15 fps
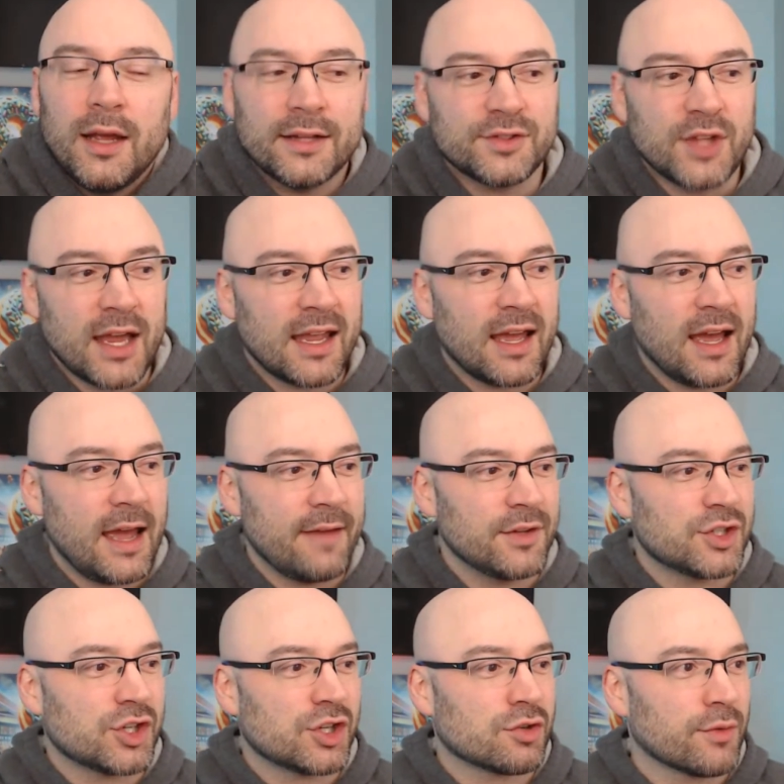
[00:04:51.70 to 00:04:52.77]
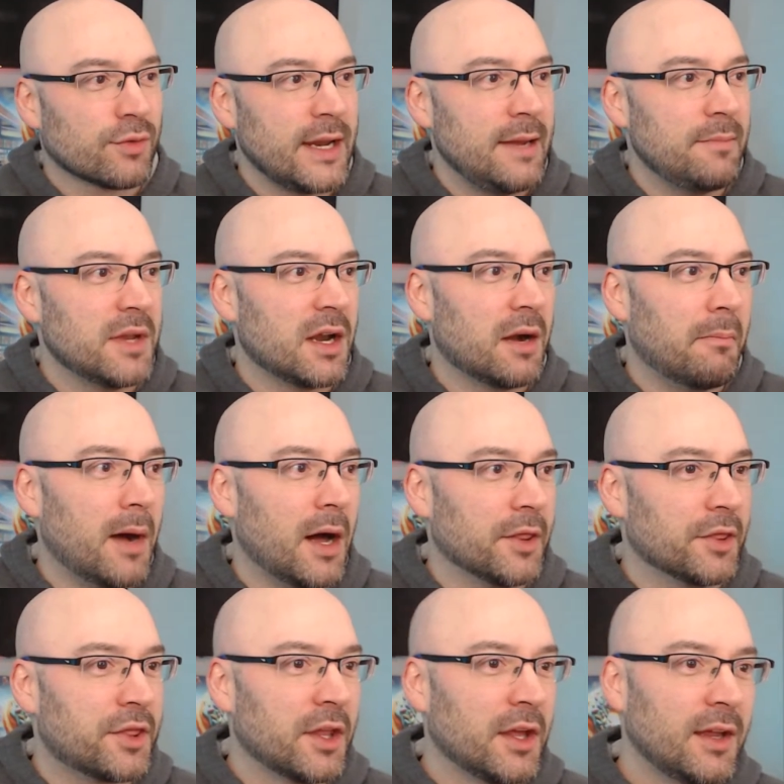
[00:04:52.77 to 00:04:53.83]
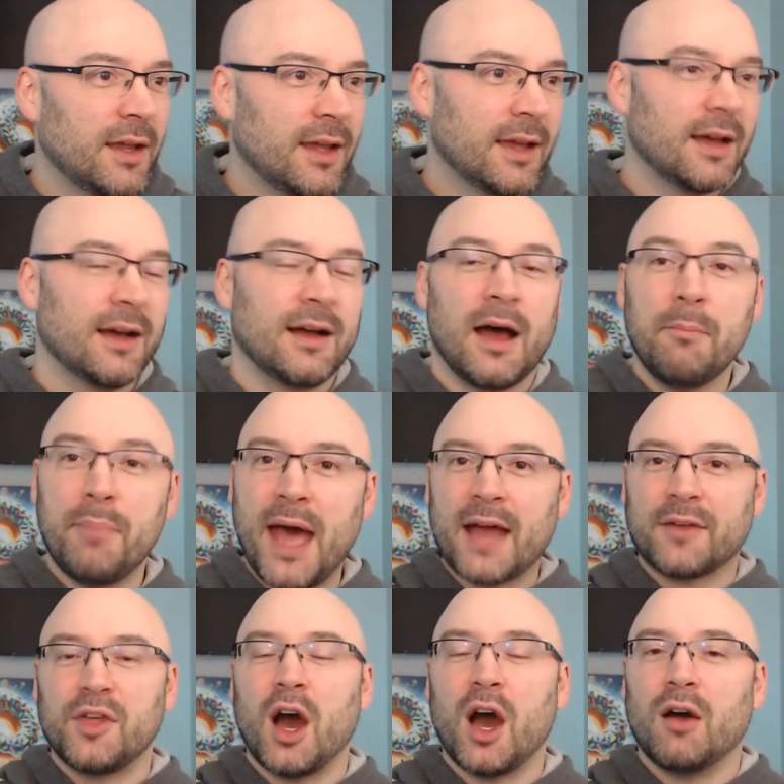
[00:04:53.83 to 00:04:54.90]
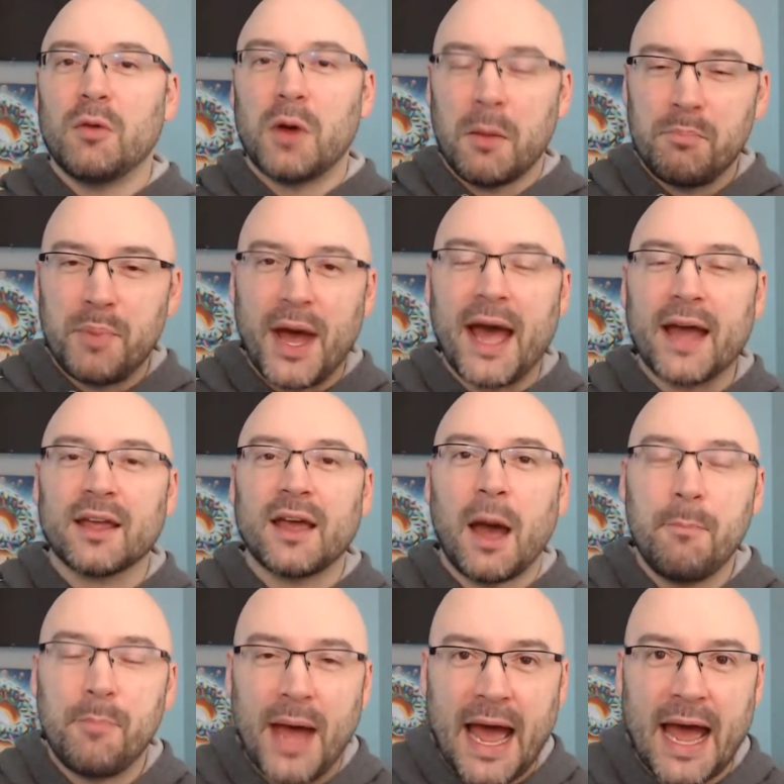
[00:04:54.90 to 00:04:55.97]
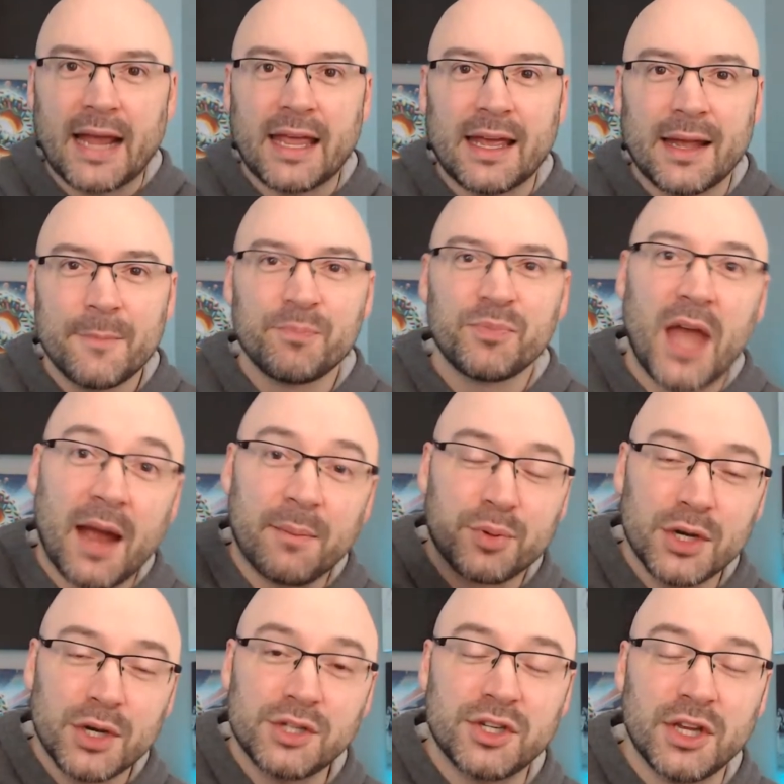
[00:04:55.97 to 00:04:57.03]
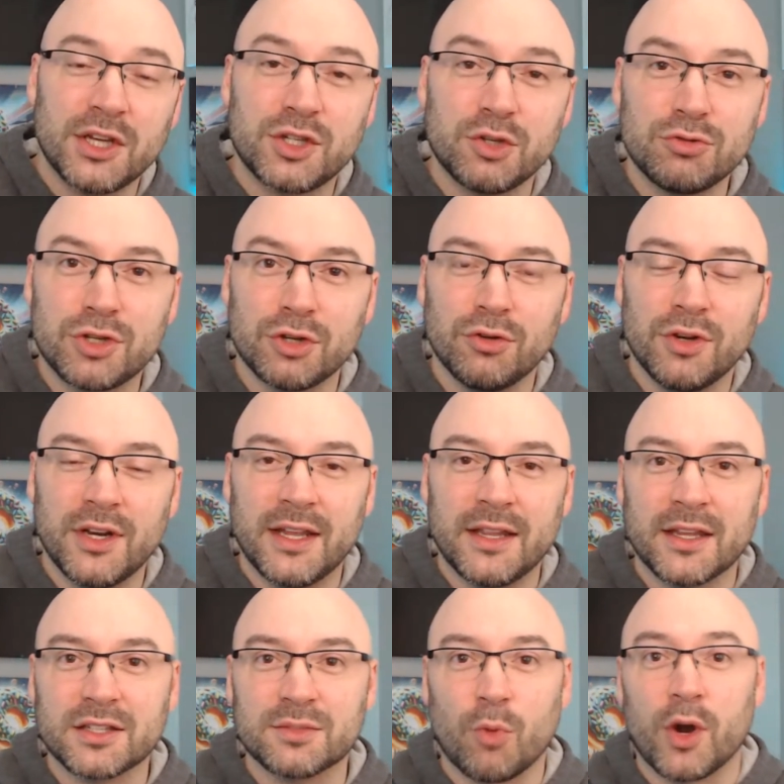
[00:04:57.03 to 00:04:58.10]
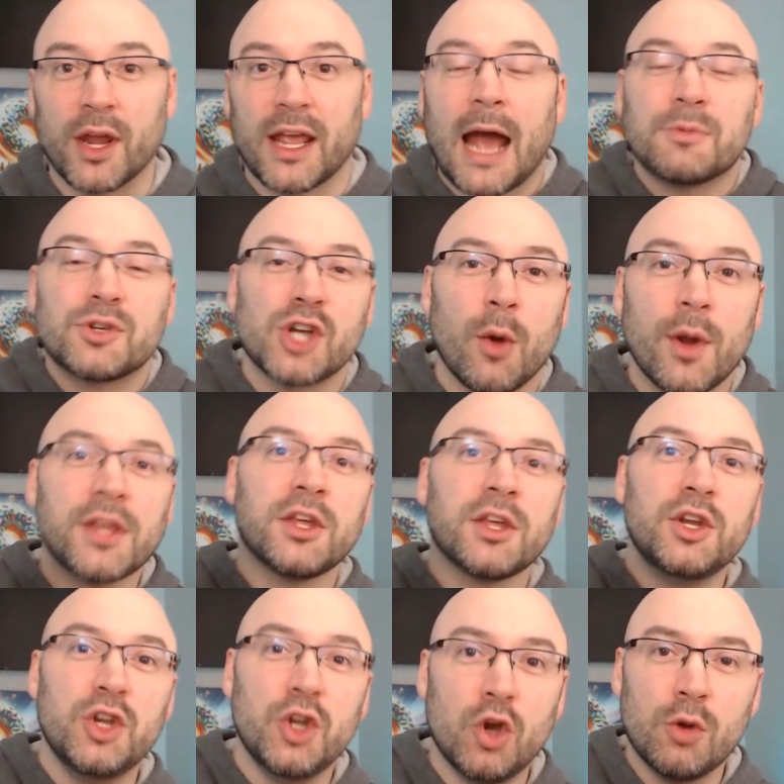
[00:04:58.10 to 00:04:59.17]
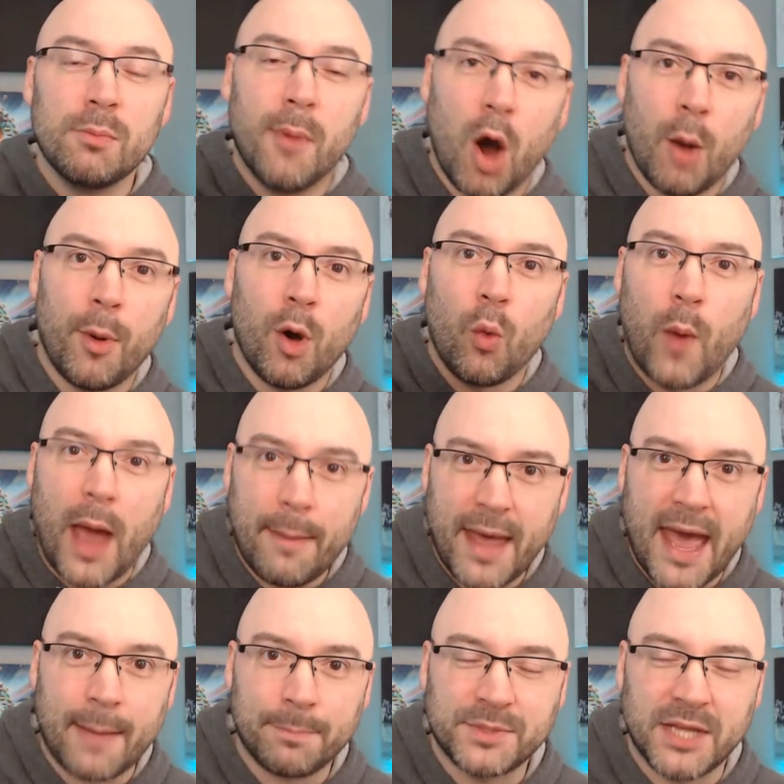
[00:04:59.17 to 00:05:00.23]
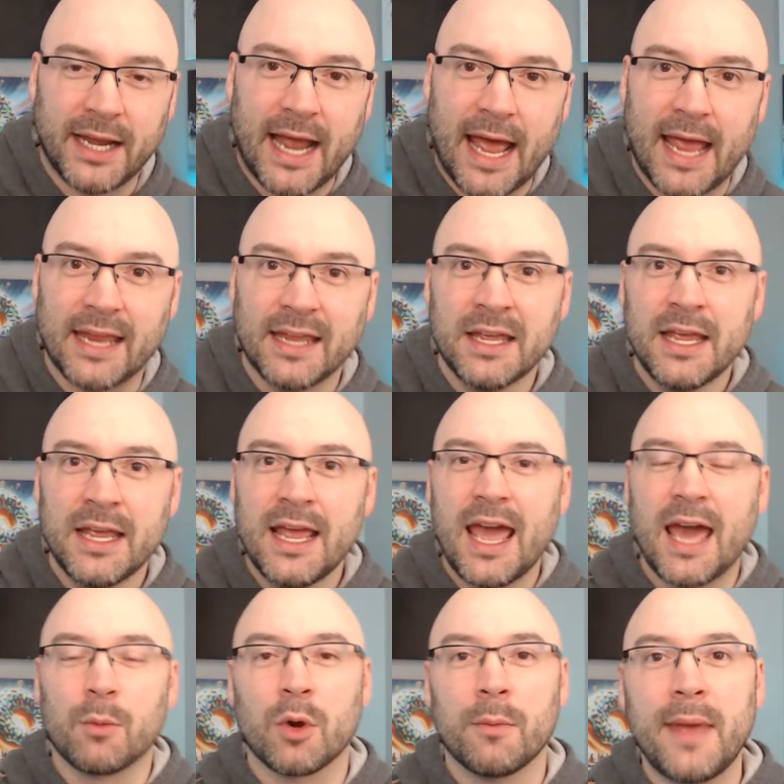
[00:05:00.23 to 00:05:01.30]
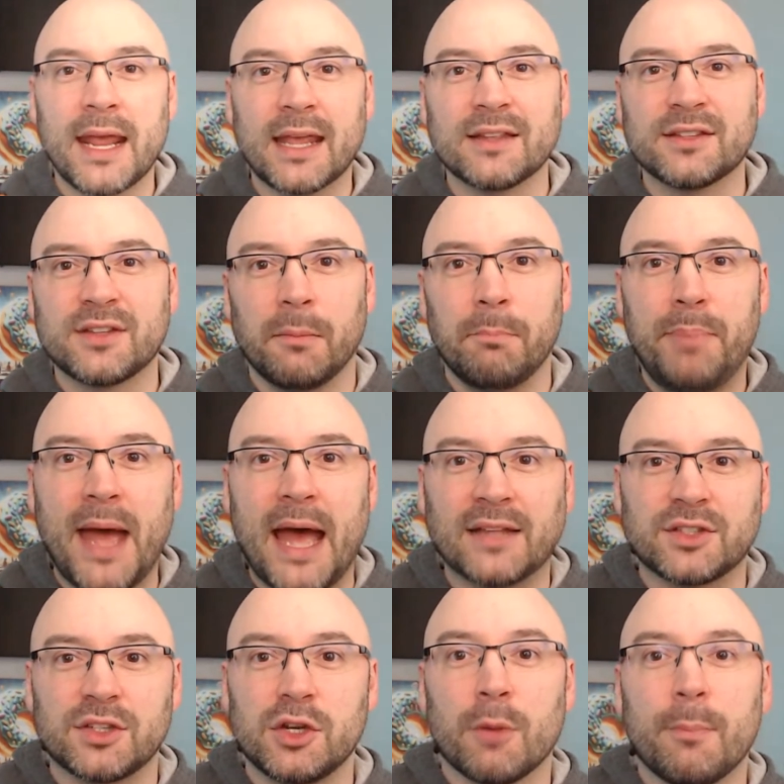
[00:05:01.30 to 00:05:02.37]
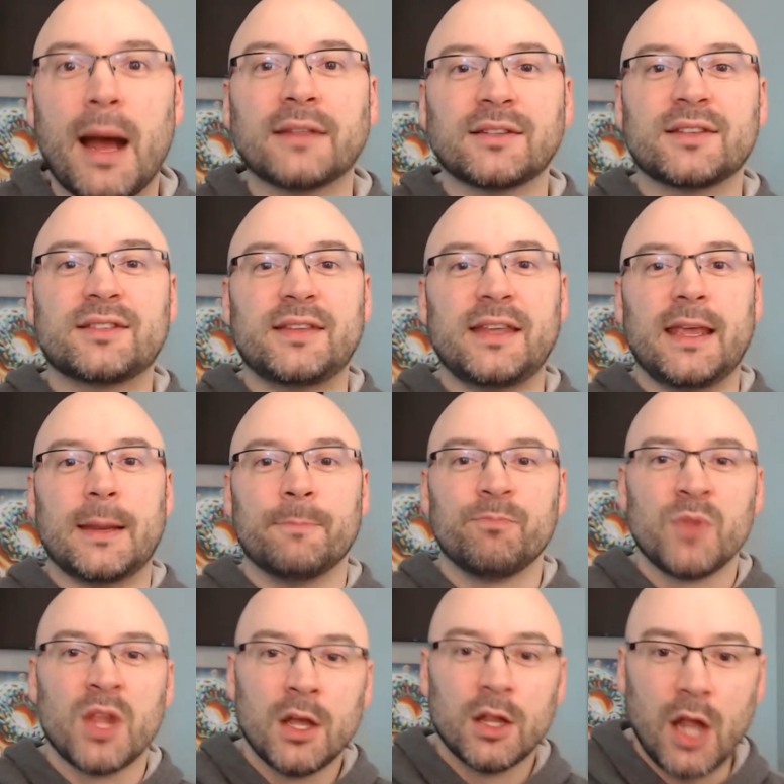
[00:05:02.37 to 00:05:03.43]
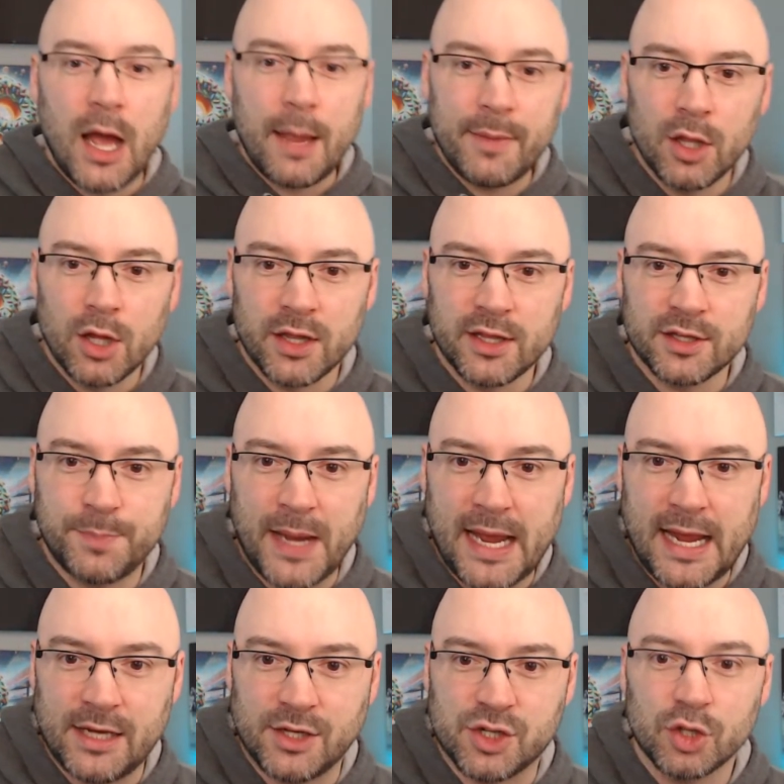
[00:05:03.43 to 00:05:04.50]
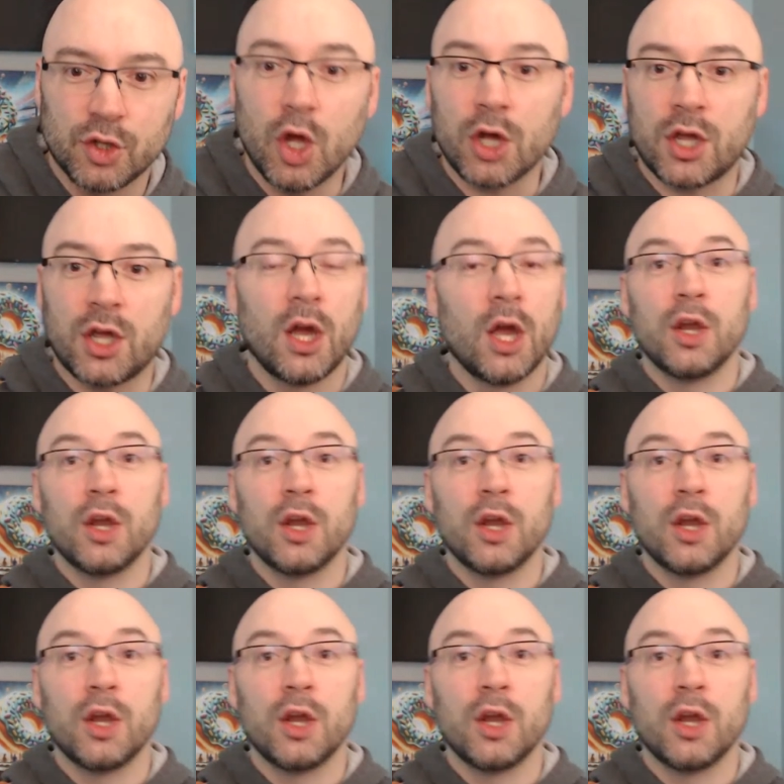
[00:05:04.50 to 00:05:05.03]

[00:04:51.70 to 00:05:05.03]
It's like I haven't streamed in a month. I'm back, though. I'm back. I appreciate you tuning in this morning. I'm showing the new mobile web app today, and we're making some bets, and you're about to see it. Well, I mean, look at this page. Look,